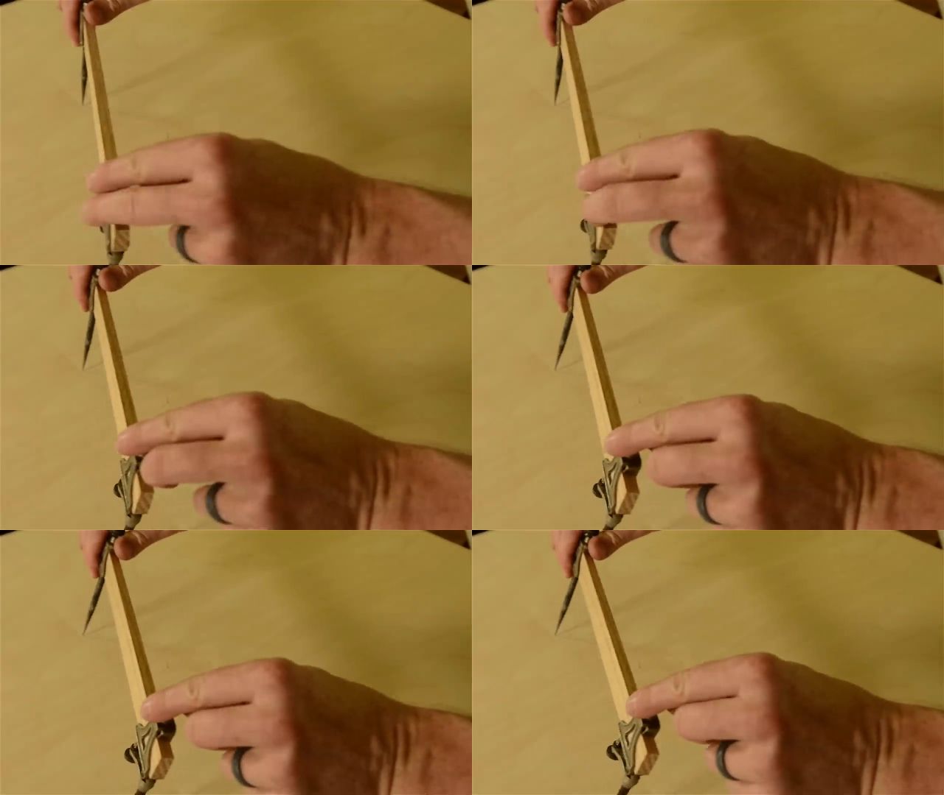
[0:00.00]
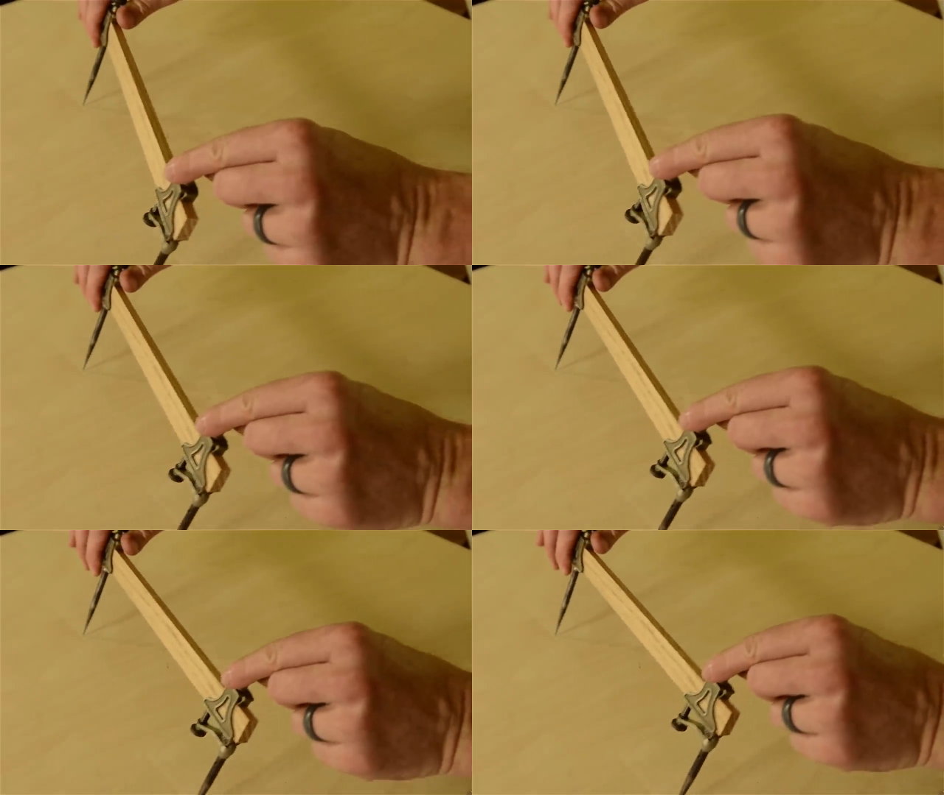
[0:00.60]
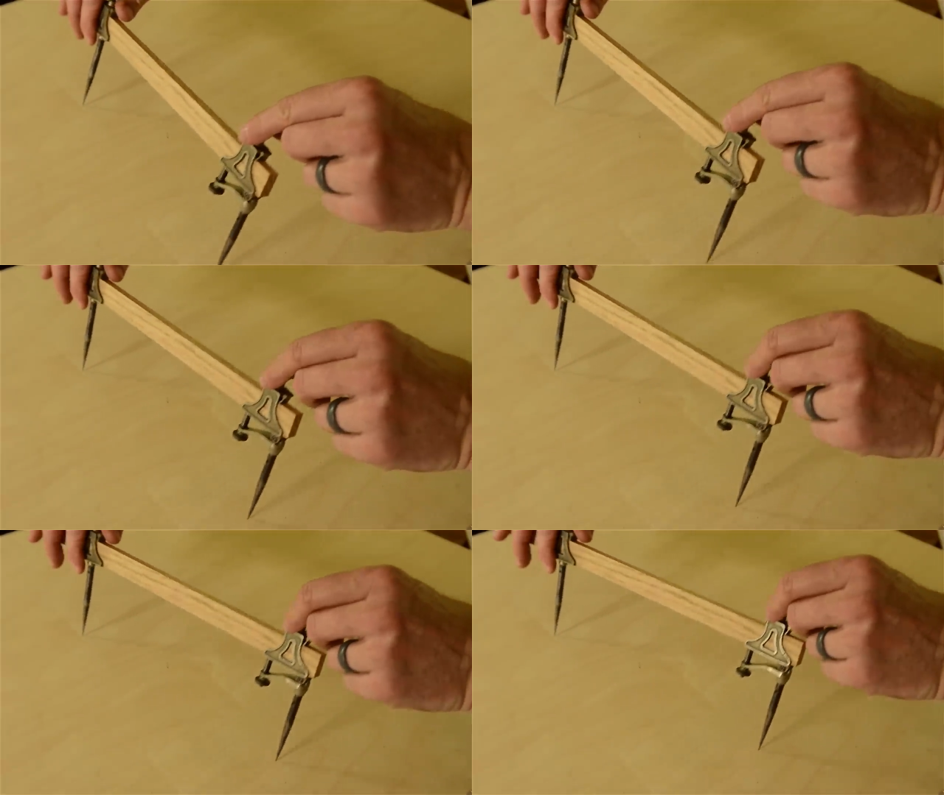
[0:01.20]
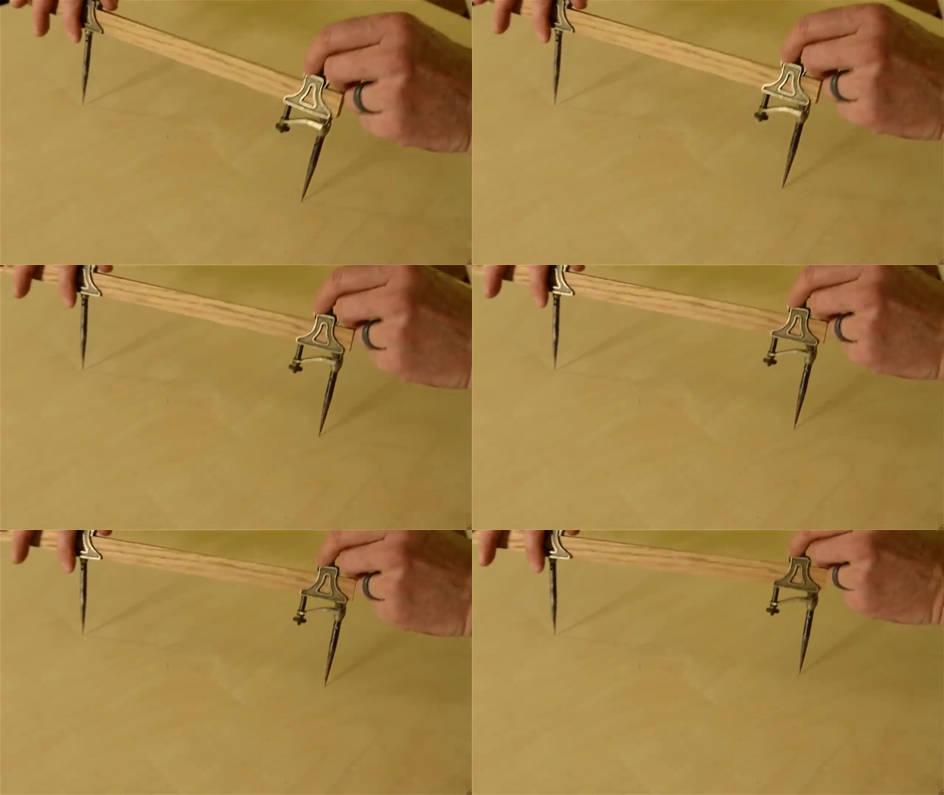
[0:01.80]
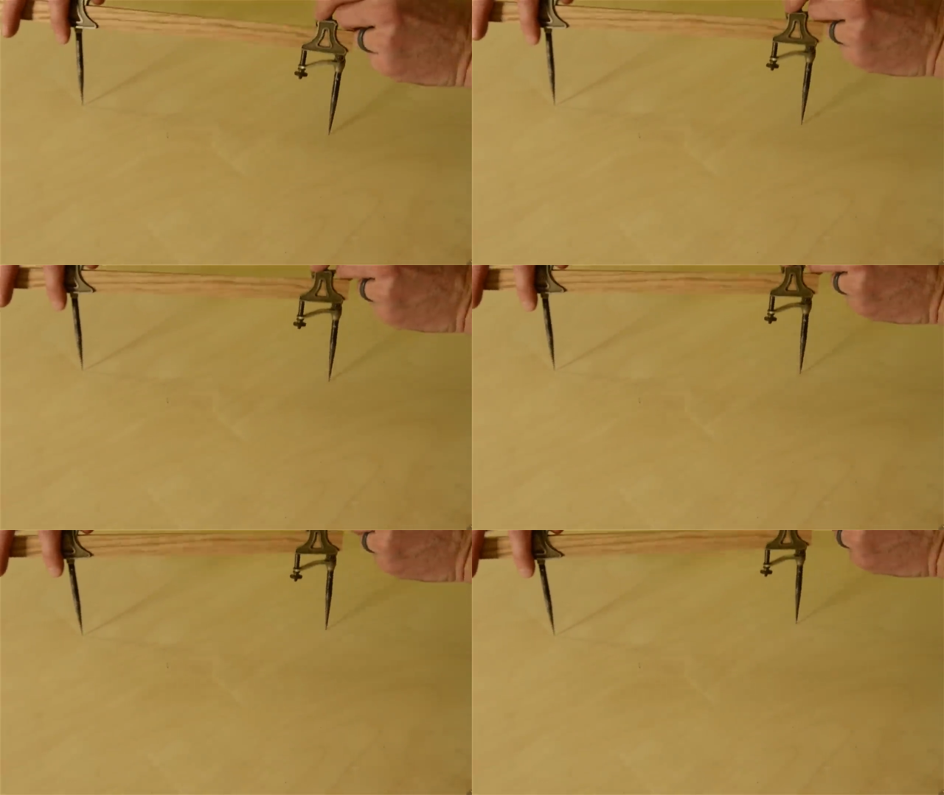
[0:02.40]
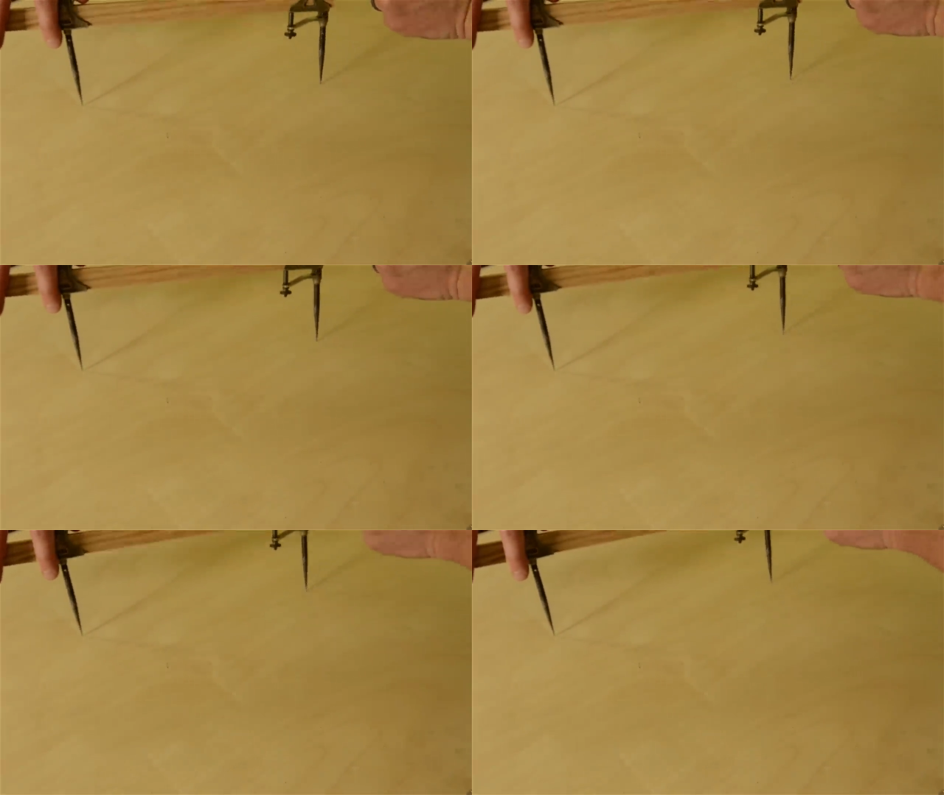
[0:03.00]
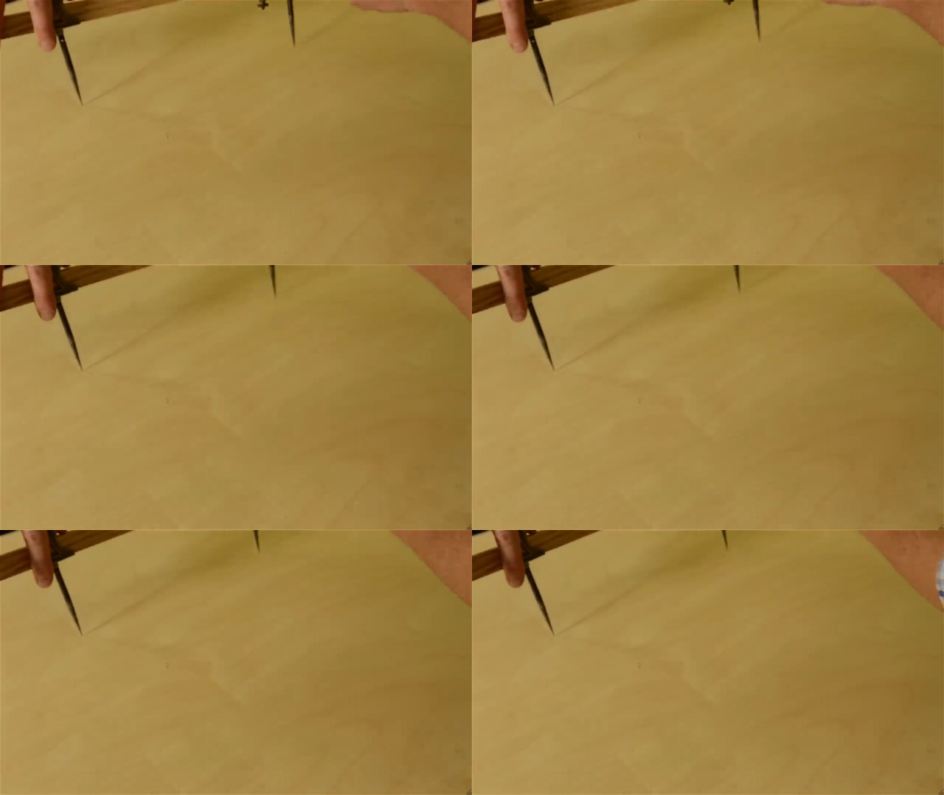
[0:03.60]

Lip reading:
(no speaker visible)